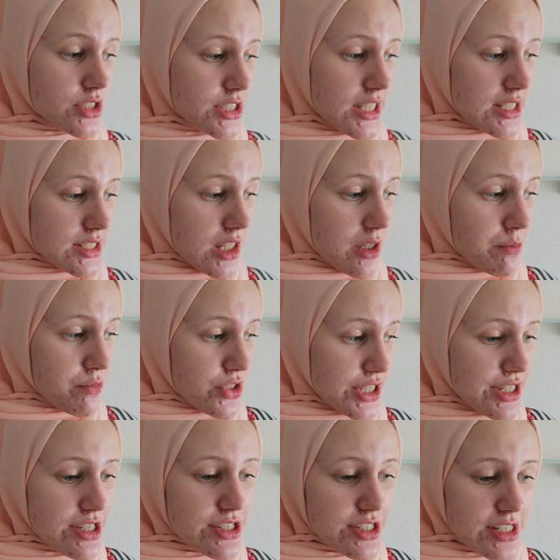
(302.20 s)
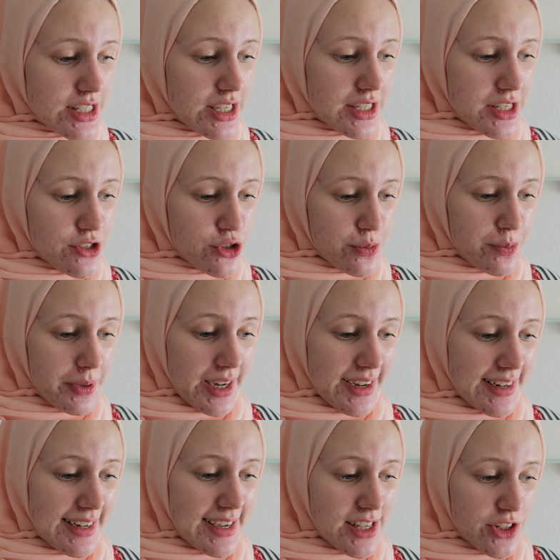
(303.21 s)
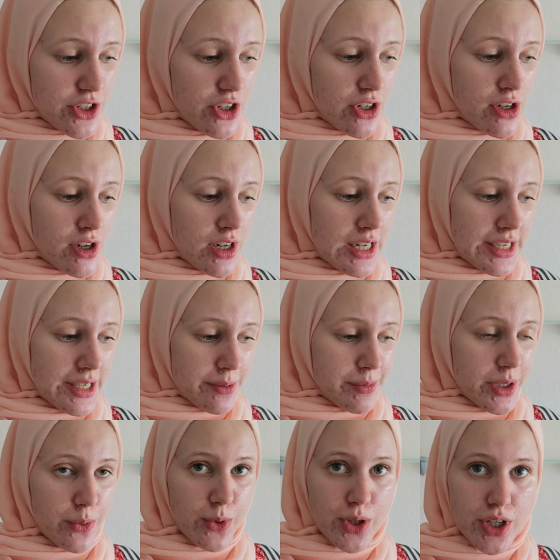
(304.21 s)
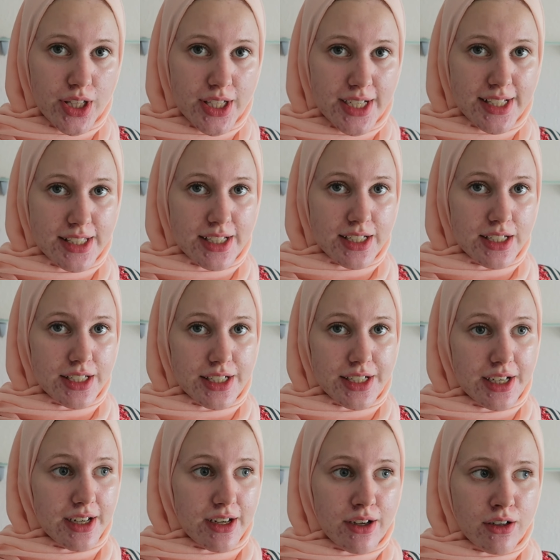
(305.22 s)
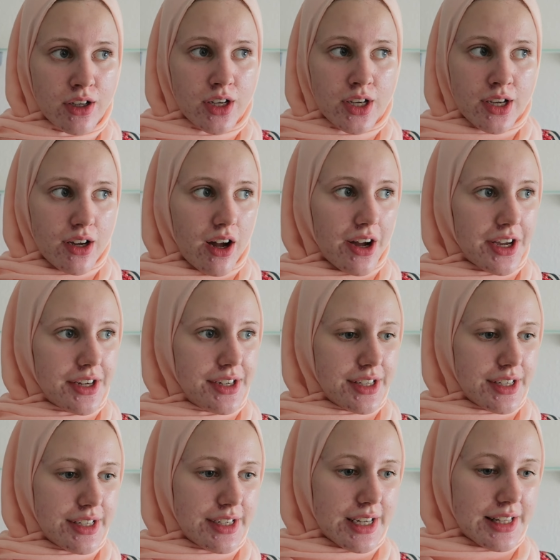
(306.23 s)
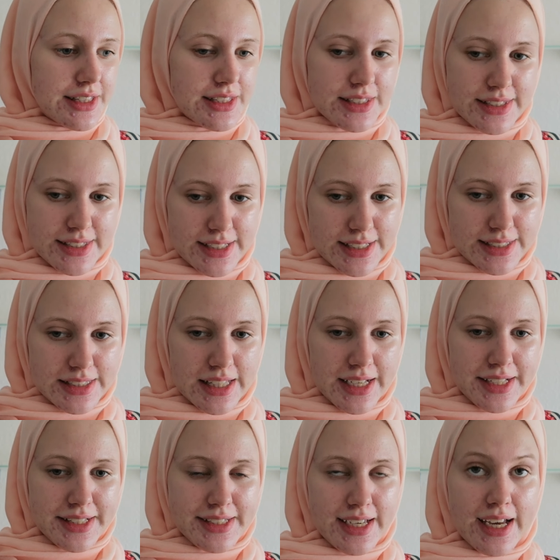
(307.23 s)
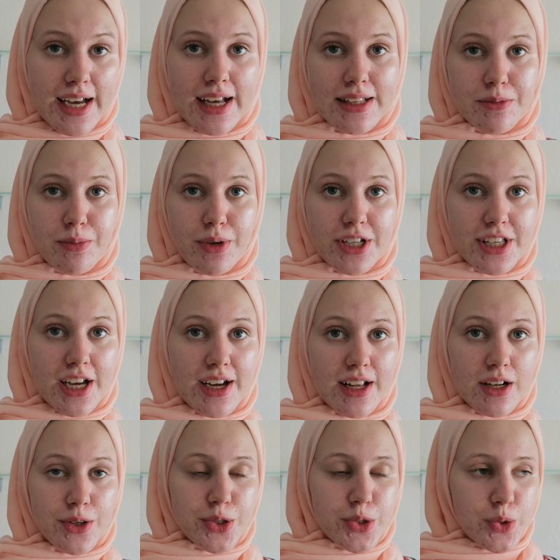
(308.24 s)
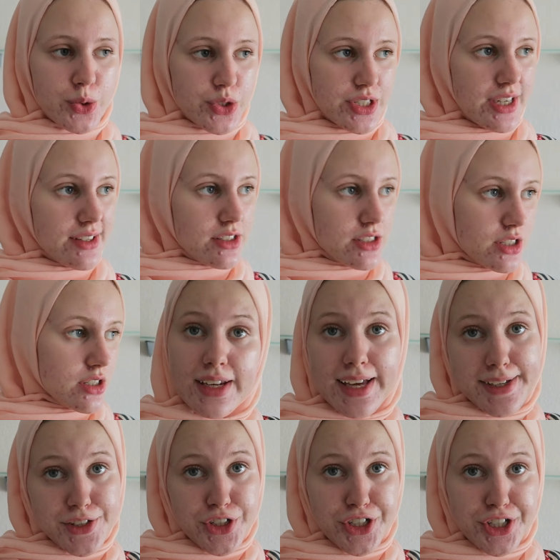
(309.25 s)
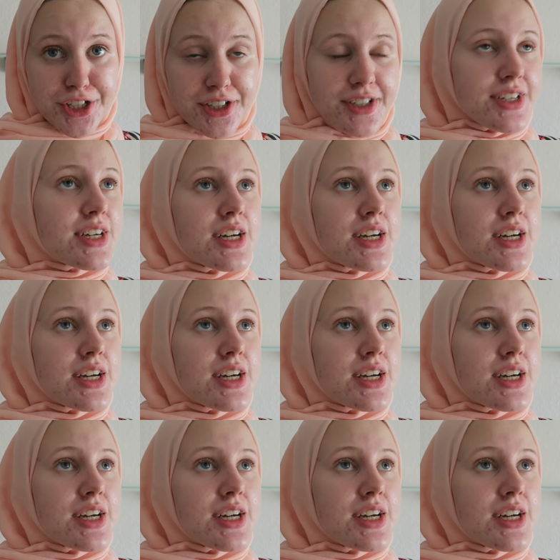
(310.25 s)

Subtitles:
still some things that I need to pack later, like my wallet and ID and things like that, but I'll do that later.